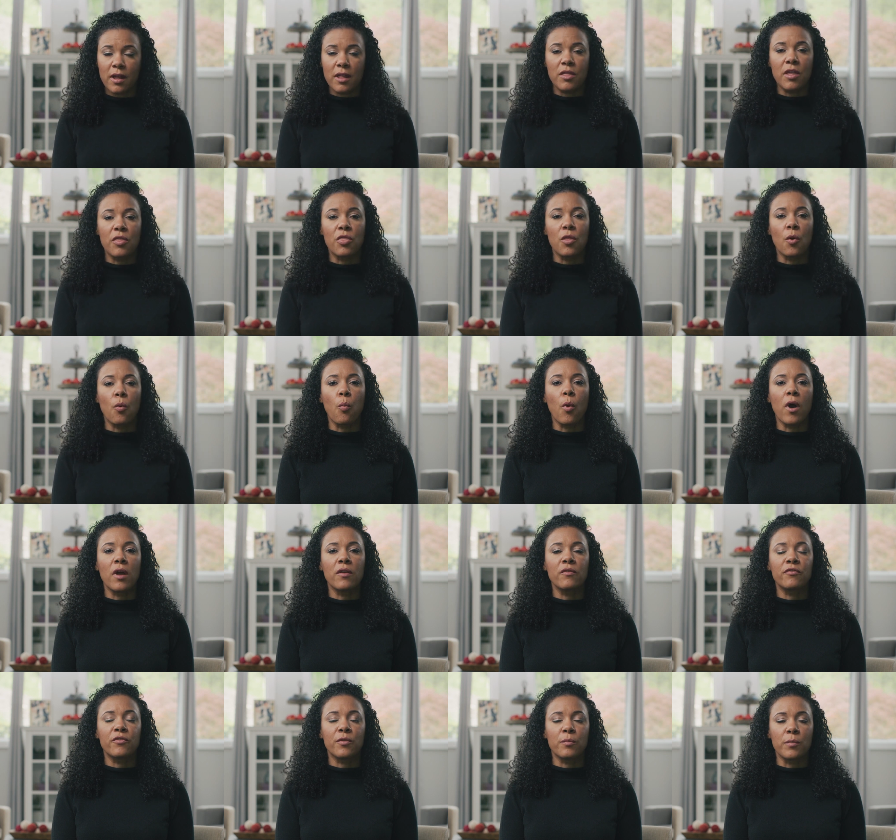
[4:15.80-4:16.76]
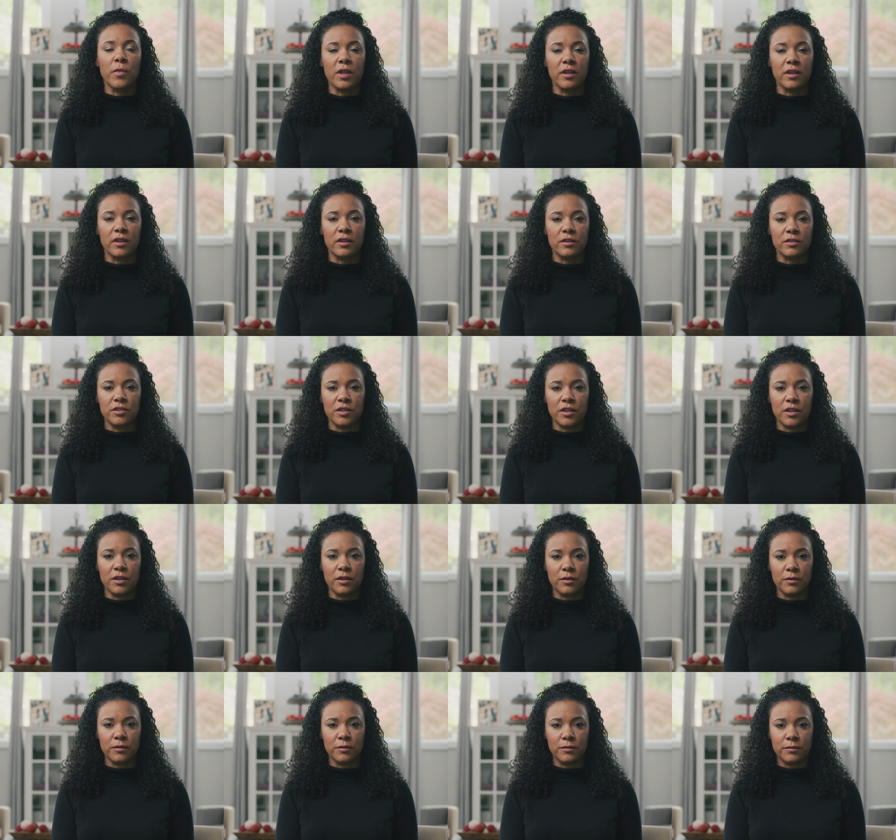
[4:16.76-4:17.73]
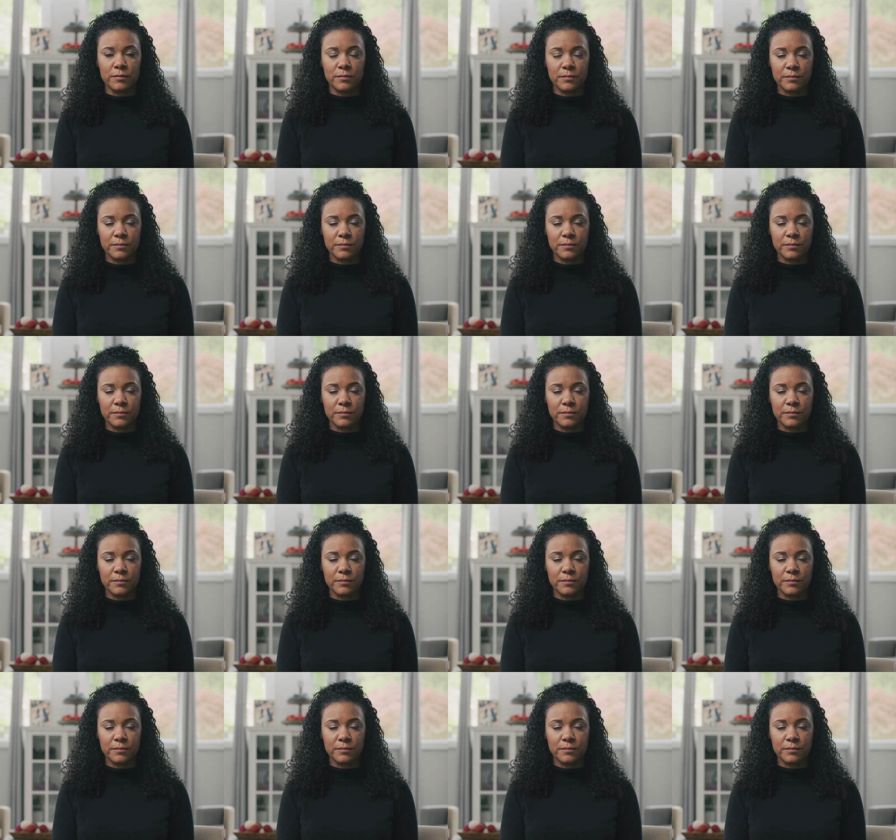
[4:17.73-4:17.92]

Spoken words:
than the one familiar to you.